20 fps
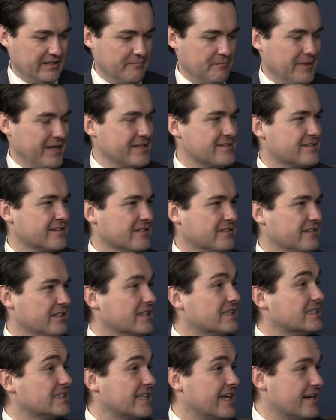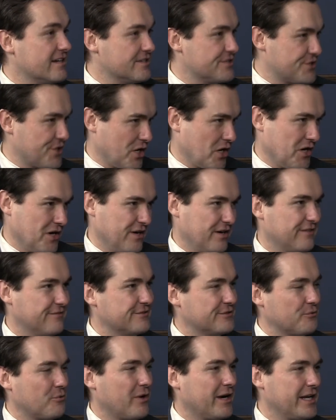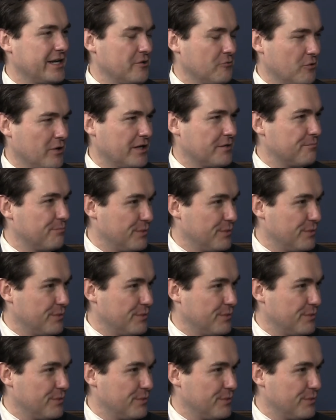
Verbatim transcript: basically a ledger of twenty-one